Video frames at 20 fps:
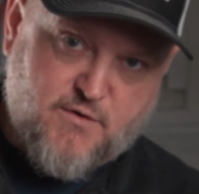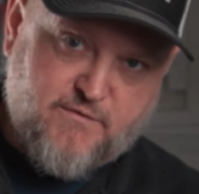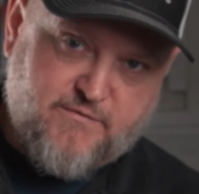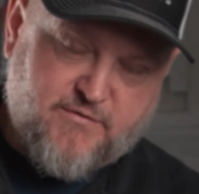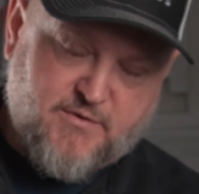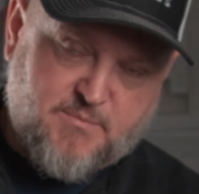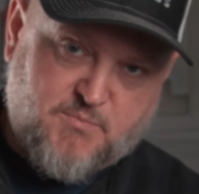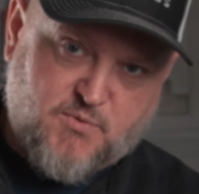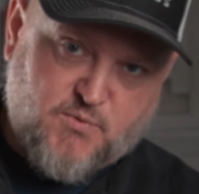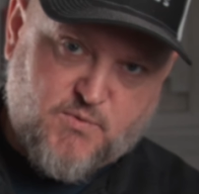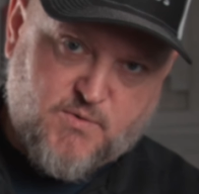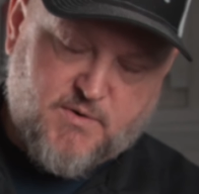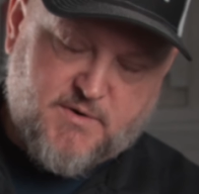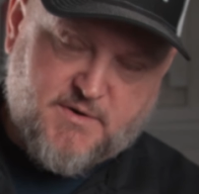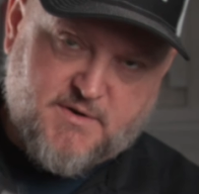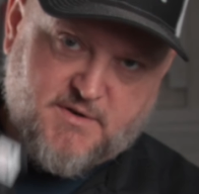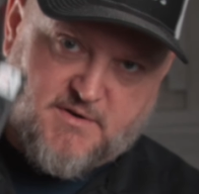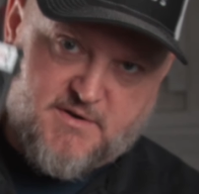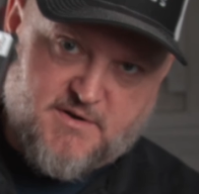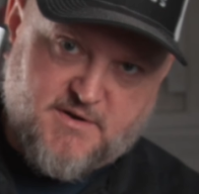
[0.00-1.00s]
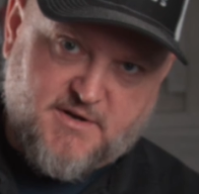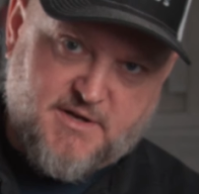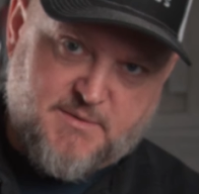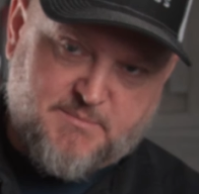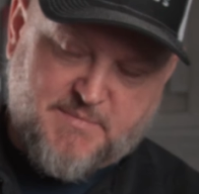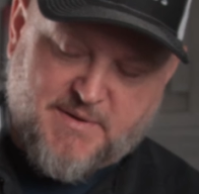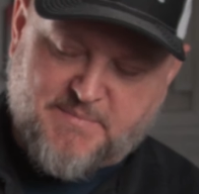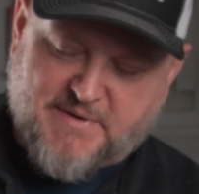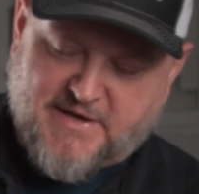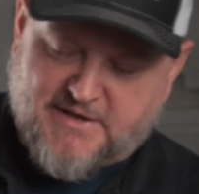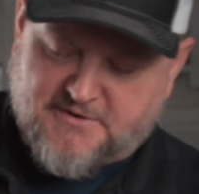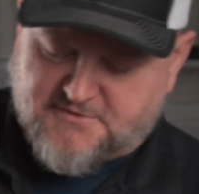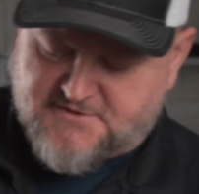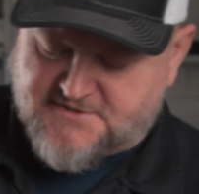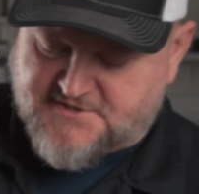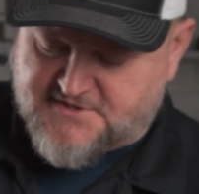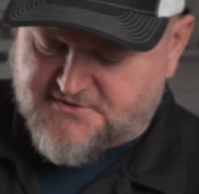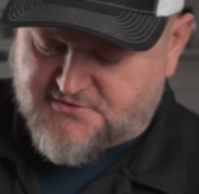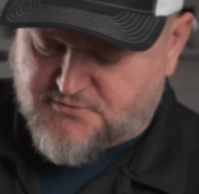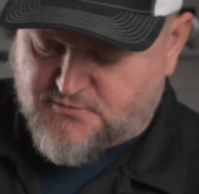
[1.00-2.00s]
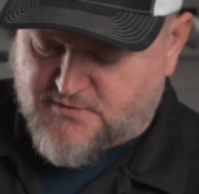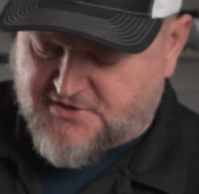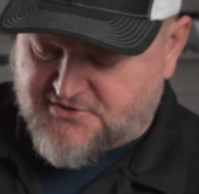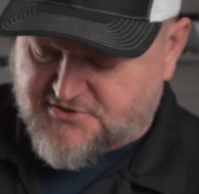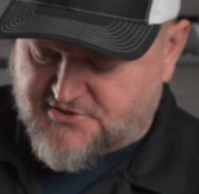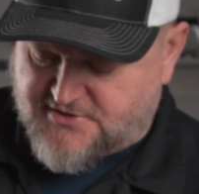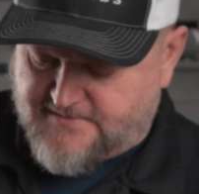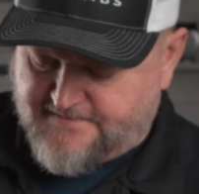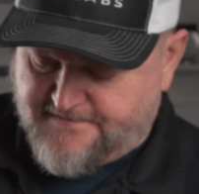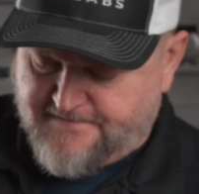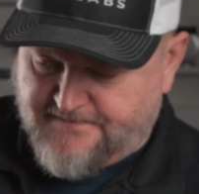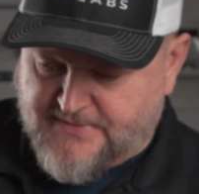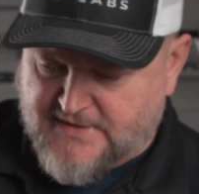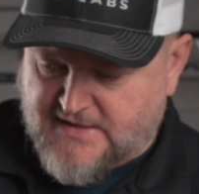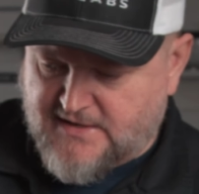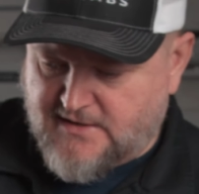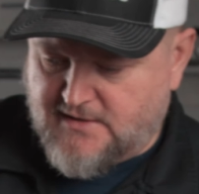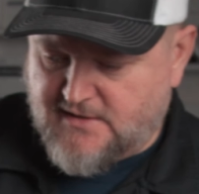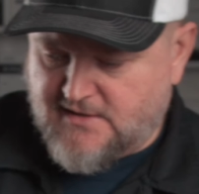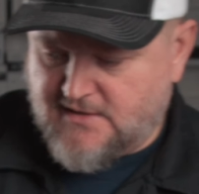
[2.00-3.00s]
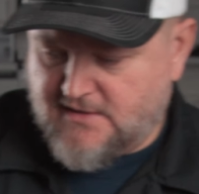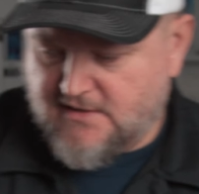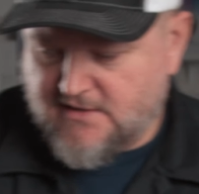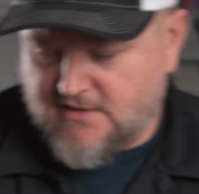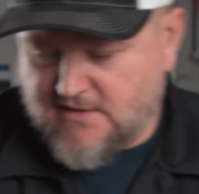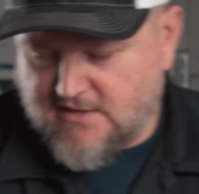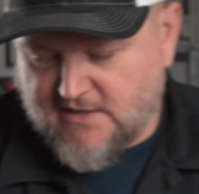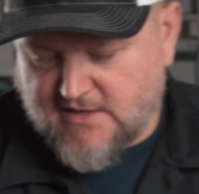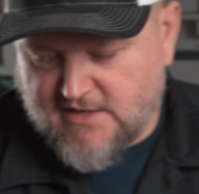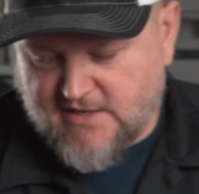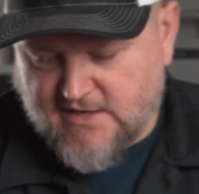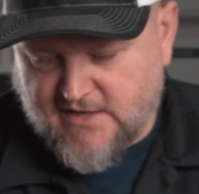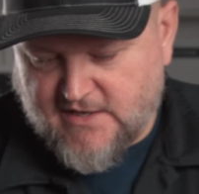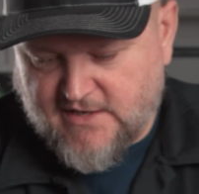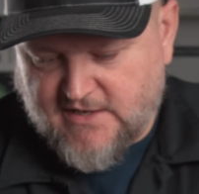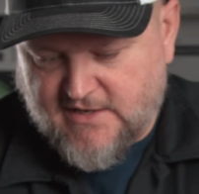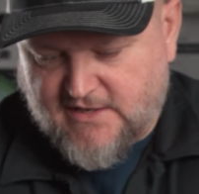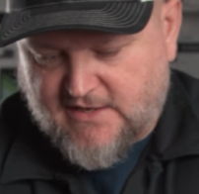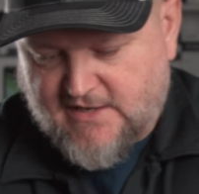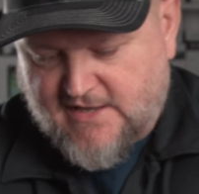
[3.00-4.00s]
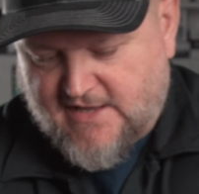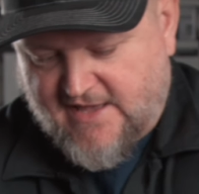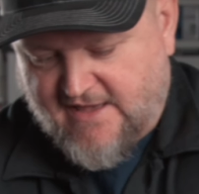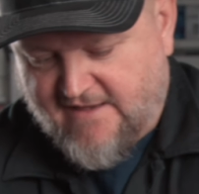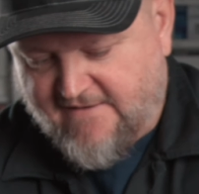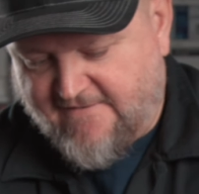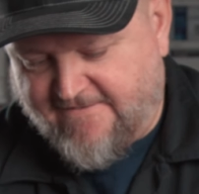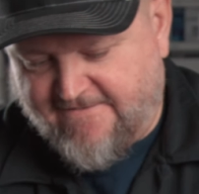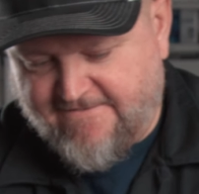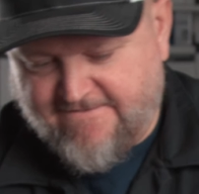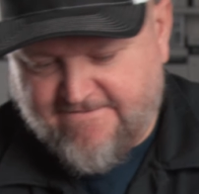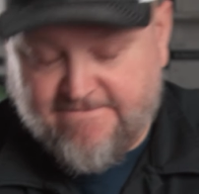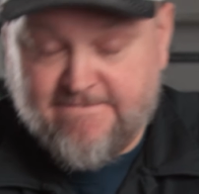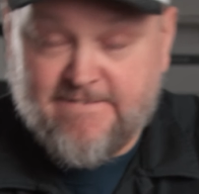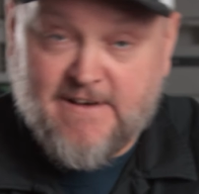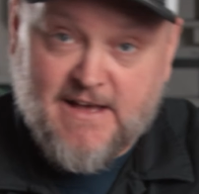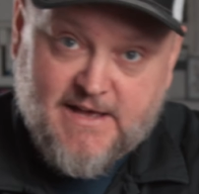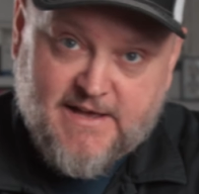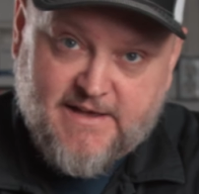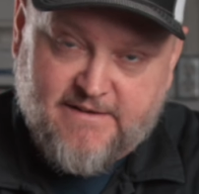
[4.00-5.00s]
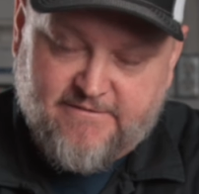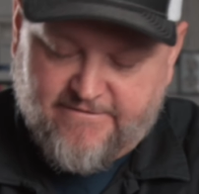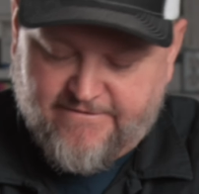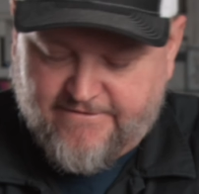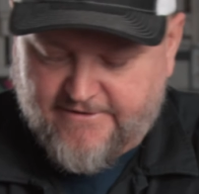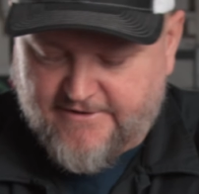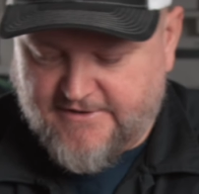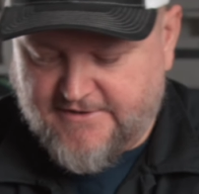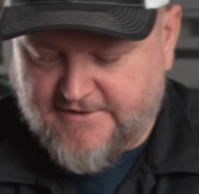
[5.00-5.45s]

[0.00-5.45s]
overboard on my battery situation. I have 5.